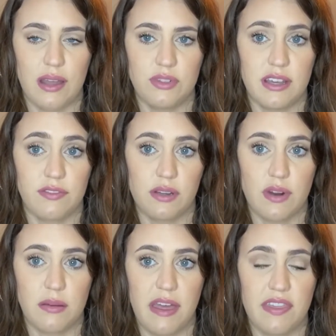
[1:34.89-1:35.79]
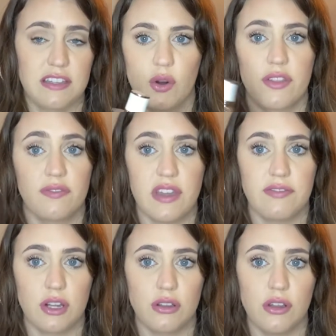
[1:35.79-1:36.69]
I would definitely recommend this. Their
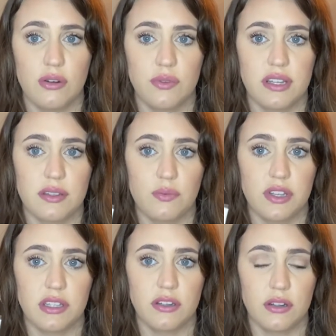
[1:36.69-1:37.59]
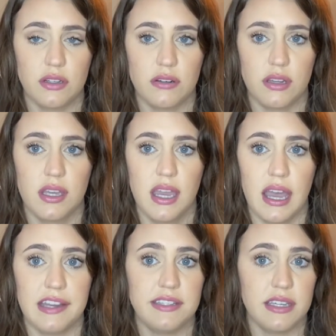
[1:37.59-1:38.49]
favorite cologne is a really good
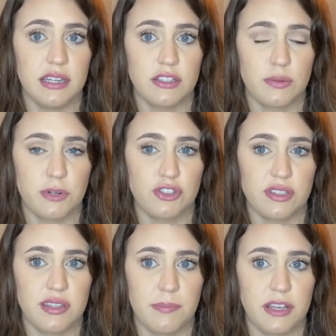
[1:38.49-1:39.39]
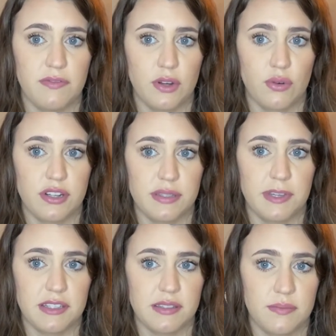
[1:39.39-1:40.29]
idea to purchase somebody for
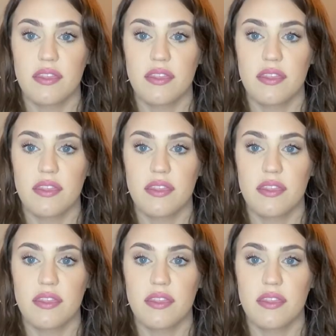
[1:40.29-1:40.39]
Christmas.